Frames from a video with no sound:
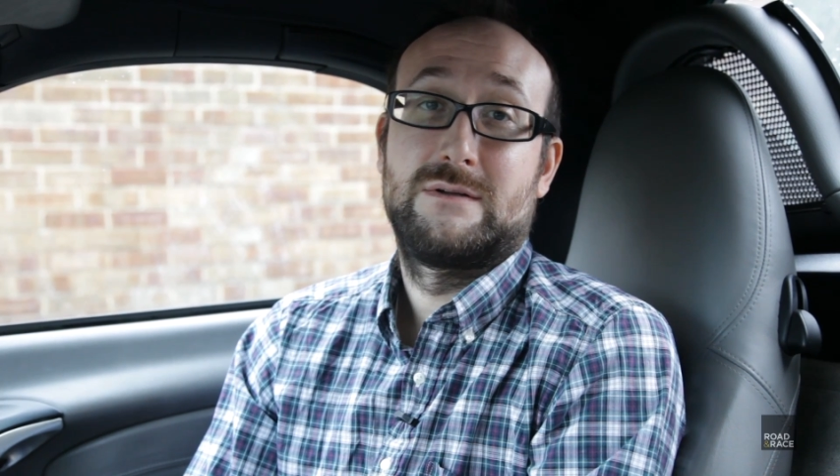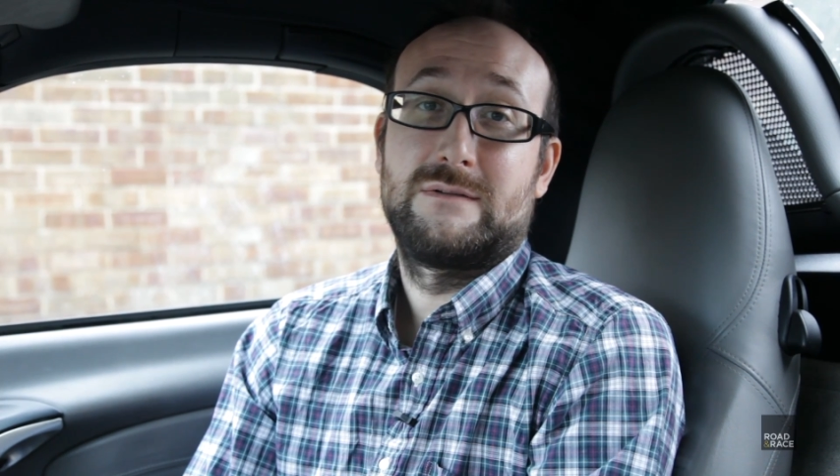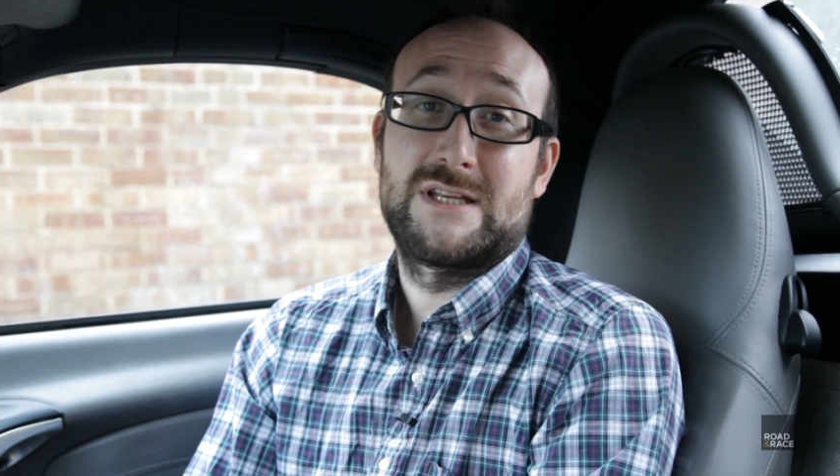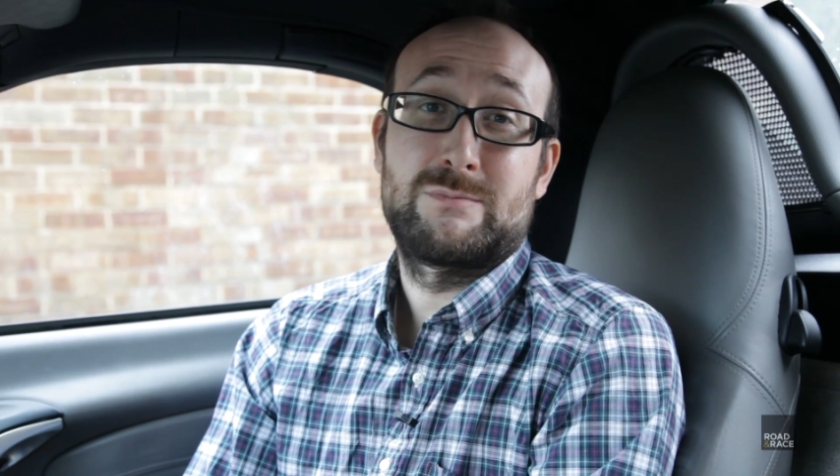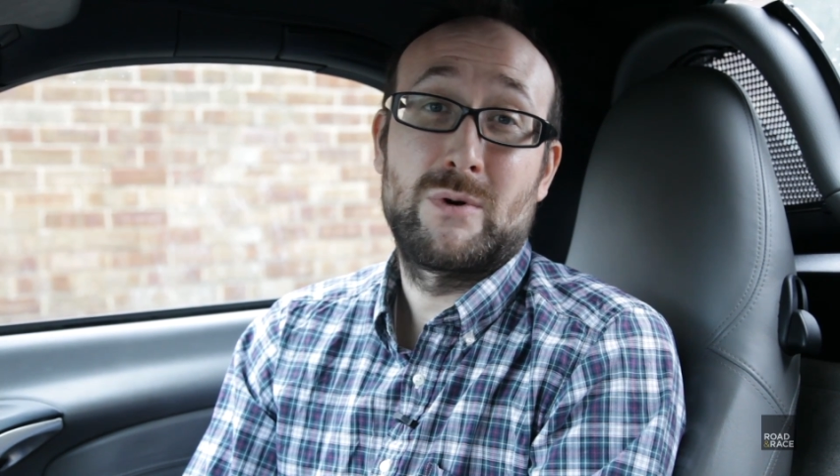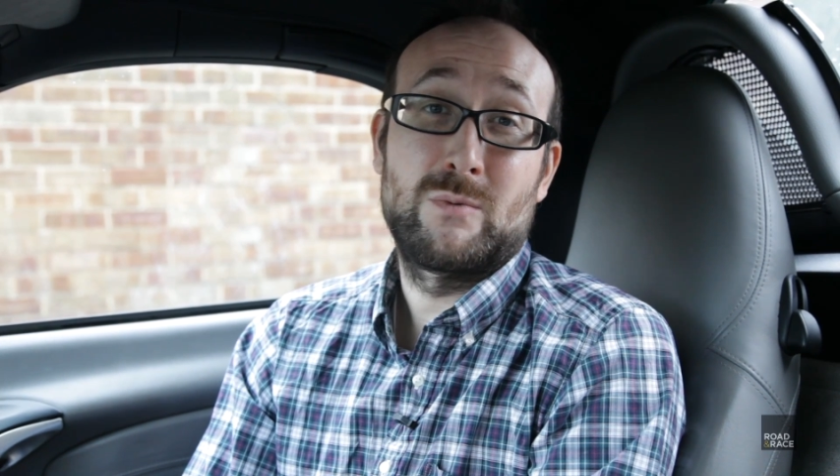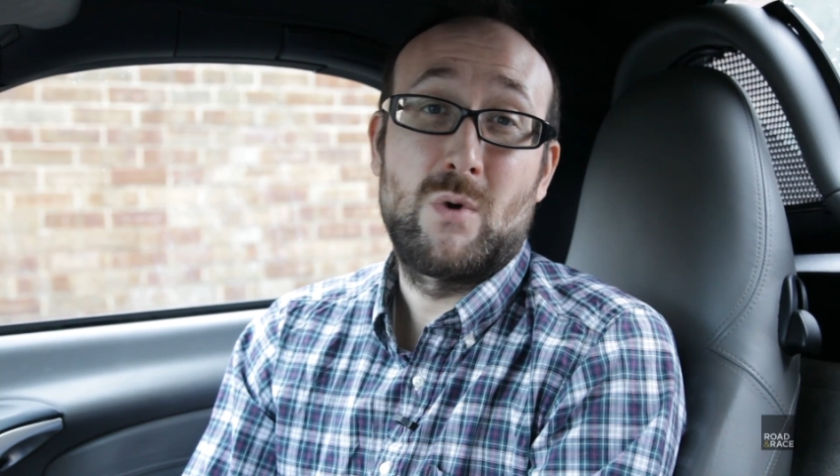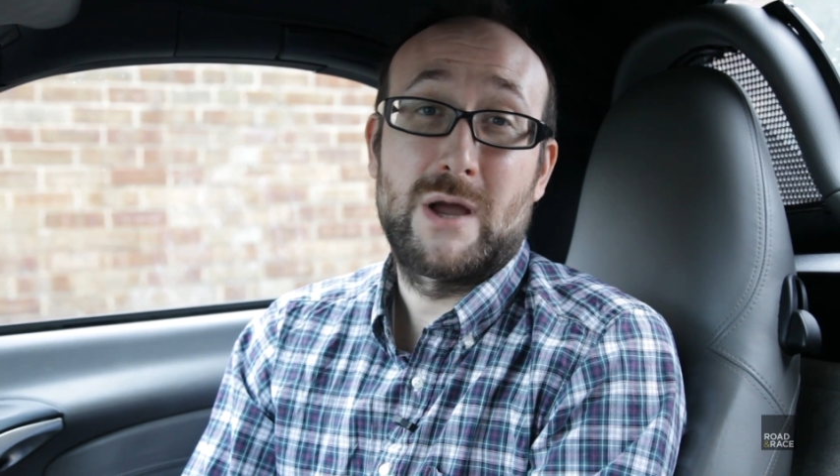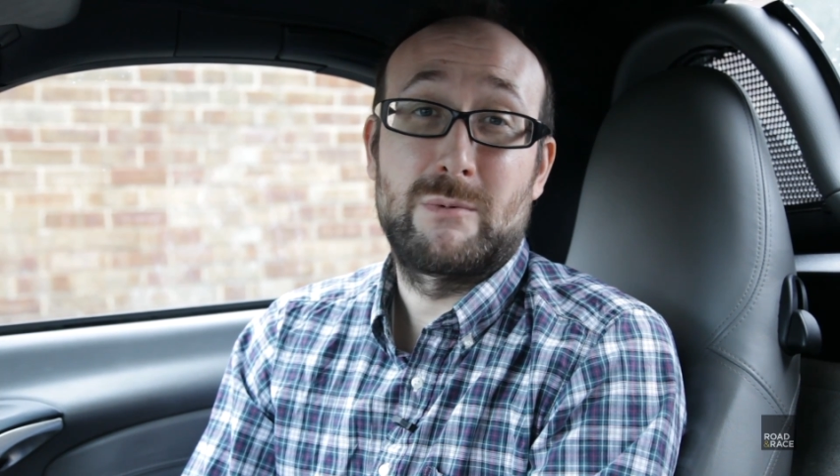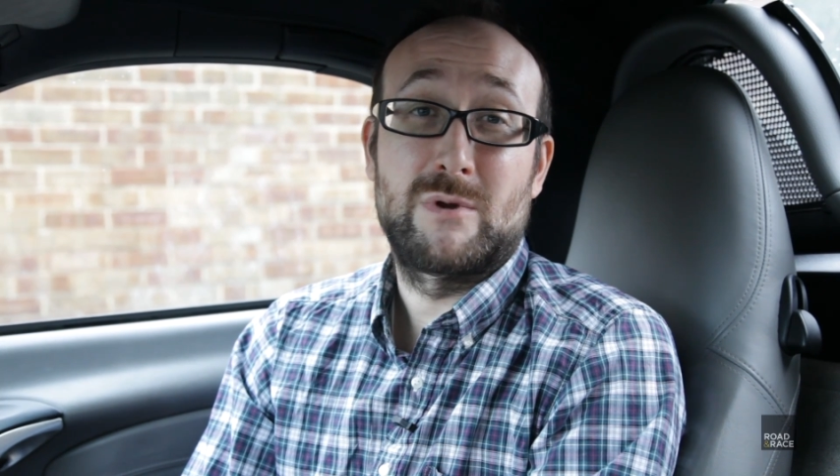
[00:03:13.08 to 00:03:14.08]
That's probably
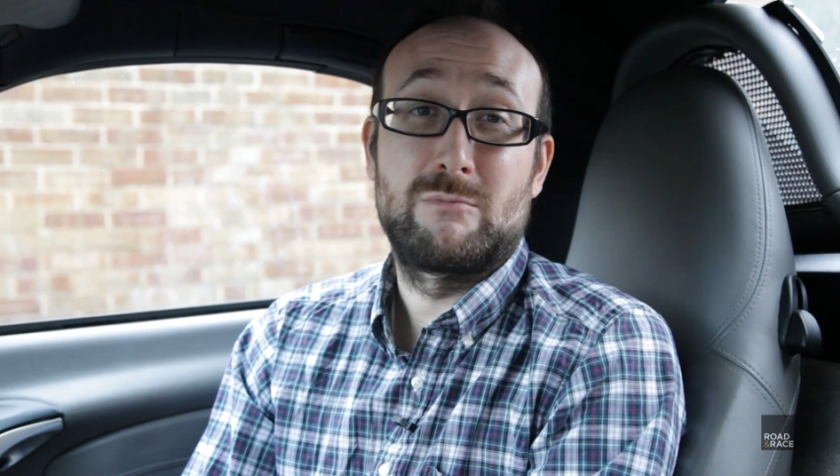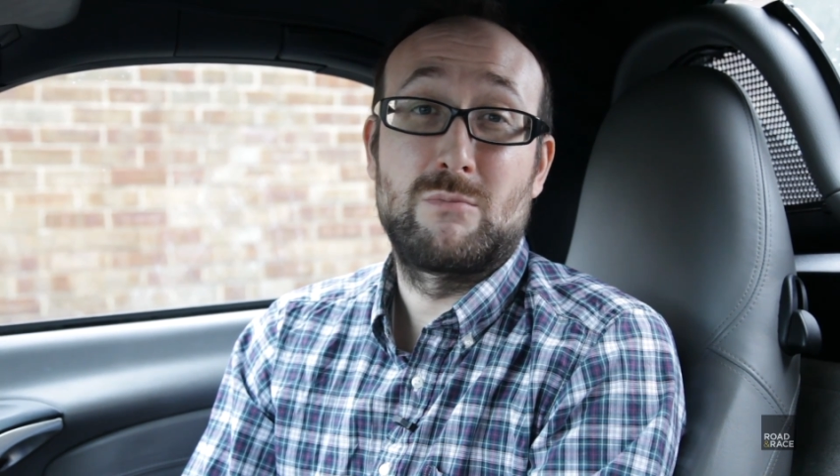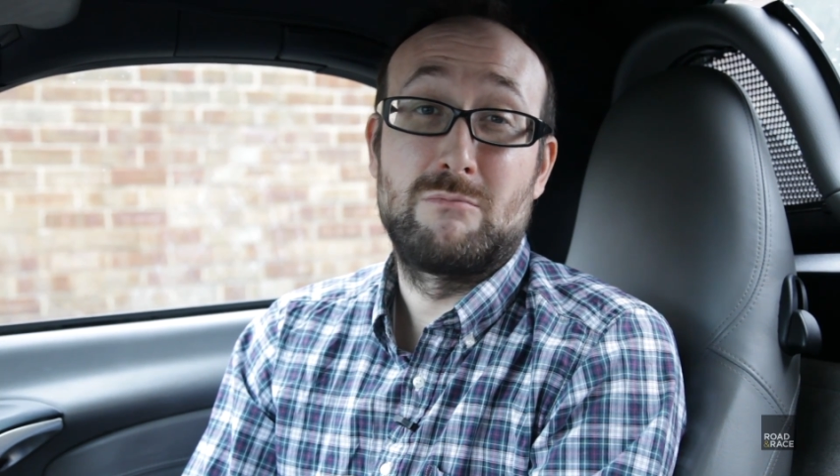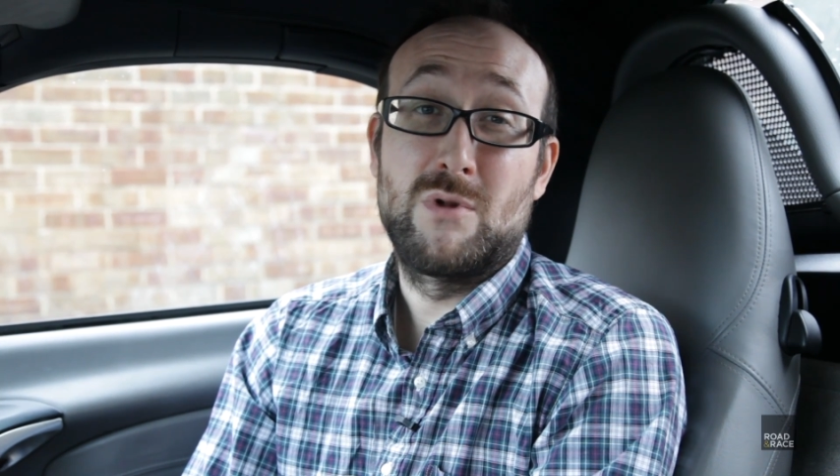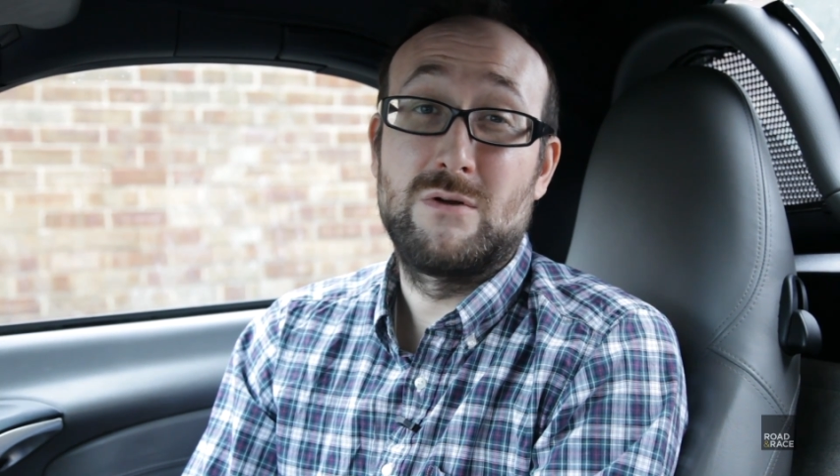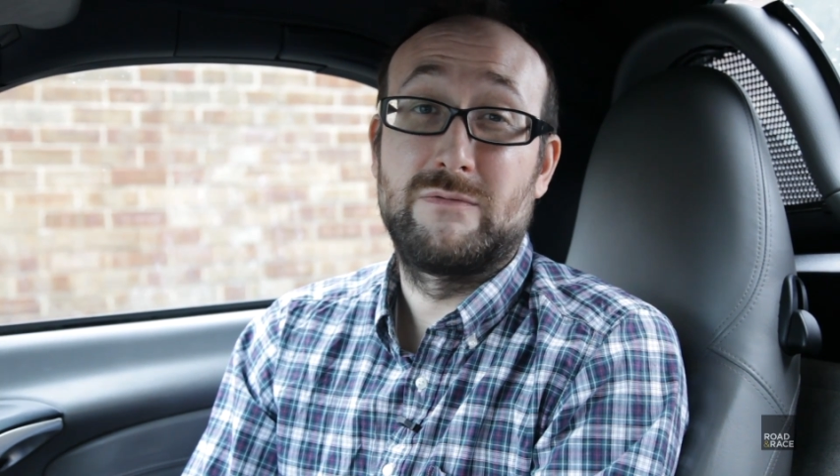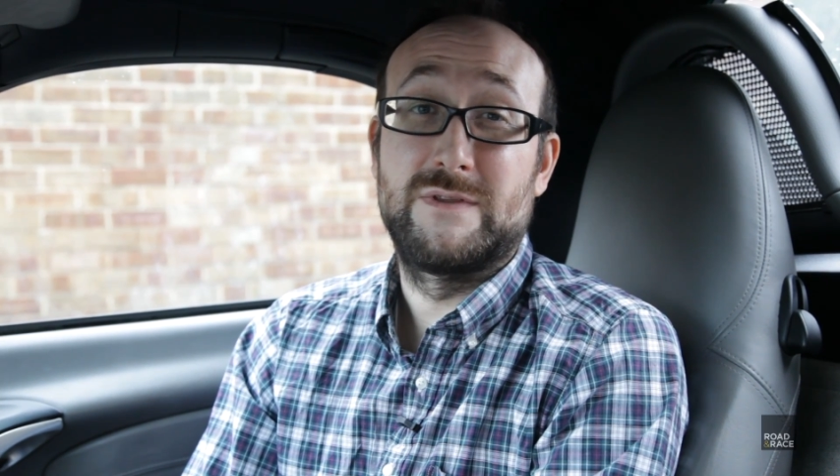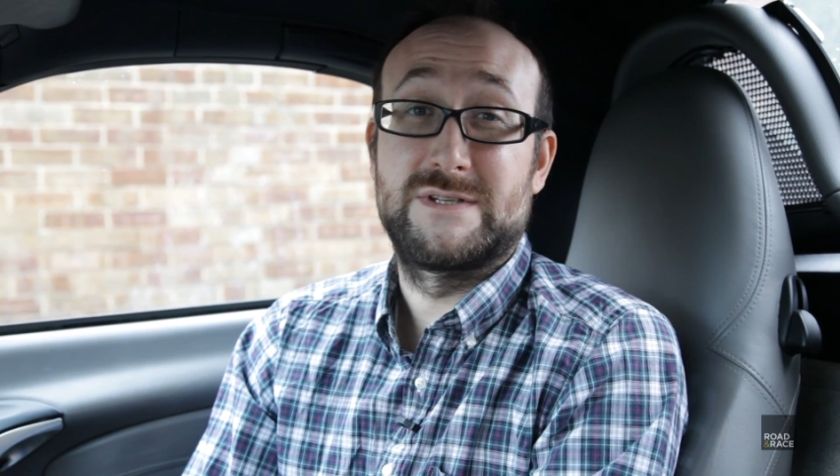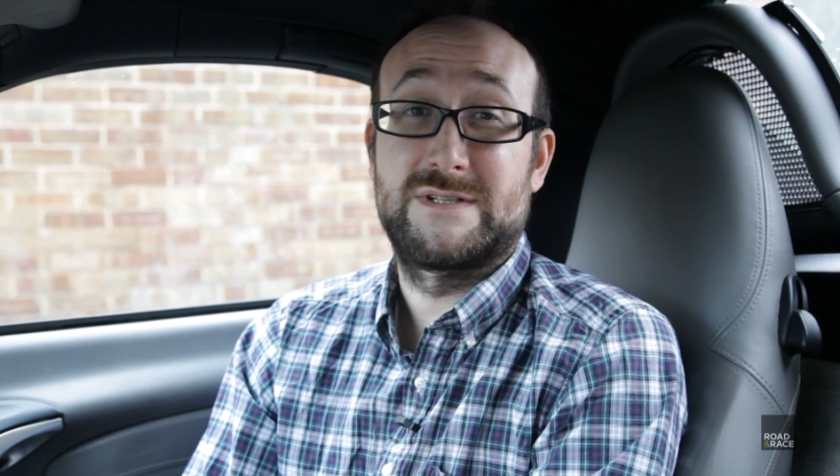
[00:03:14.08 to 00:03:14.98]
why when we removed the